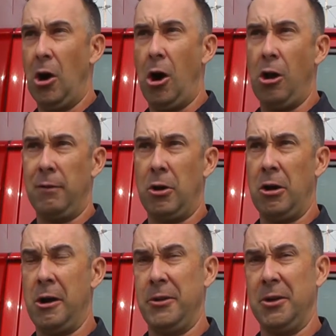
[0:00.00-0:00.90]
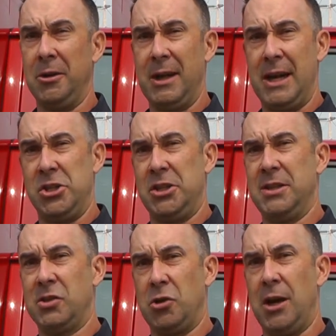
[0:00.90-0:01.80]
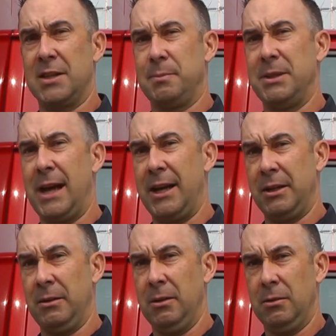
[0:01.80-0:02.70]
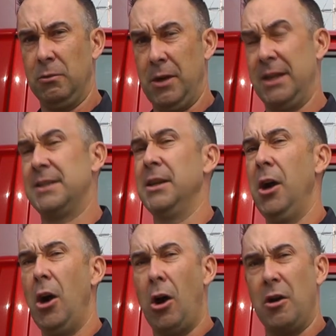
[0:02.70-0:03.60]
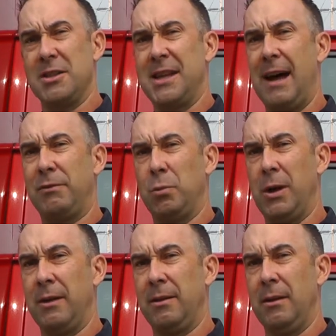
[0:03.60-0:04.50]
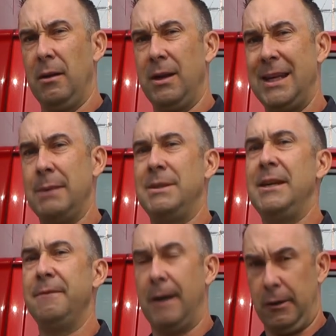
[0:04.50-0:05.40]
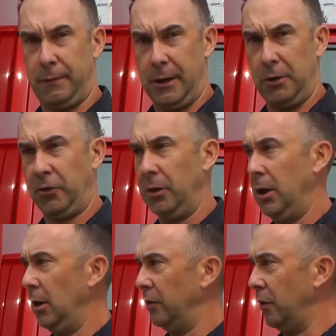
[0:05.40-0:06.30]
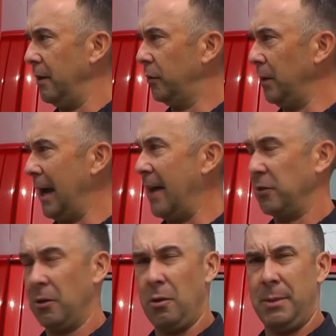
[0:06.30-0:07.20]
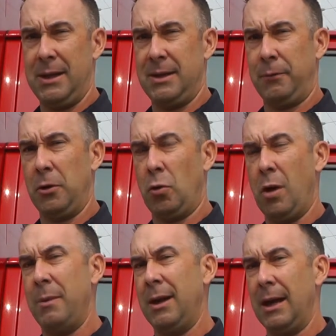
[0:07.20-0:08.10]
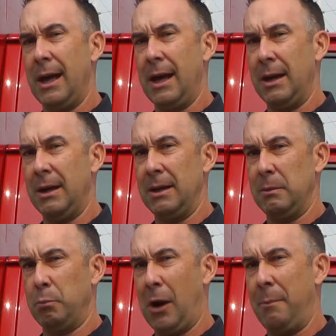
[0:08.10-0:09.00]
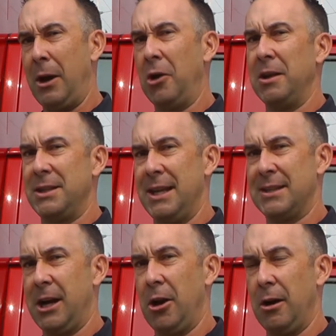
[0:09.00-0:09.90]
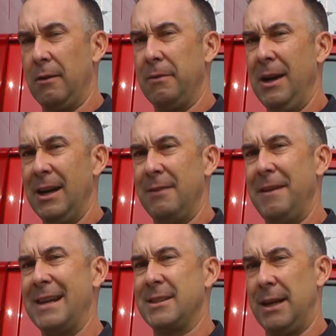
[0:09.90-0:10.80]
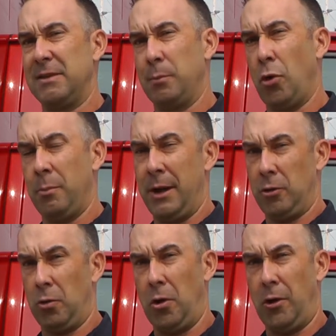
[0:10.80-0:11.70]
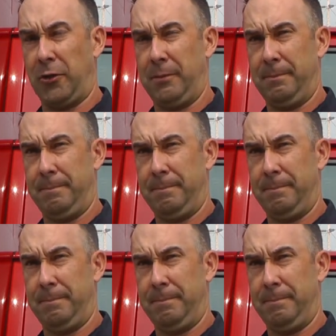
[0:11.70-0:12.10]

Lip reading: All of our other engines, trucks, battalion rigs are staffed with EMT firefighters. So this rig has a little bit different equipment, and it primarily takes care of advanced life support medical calls.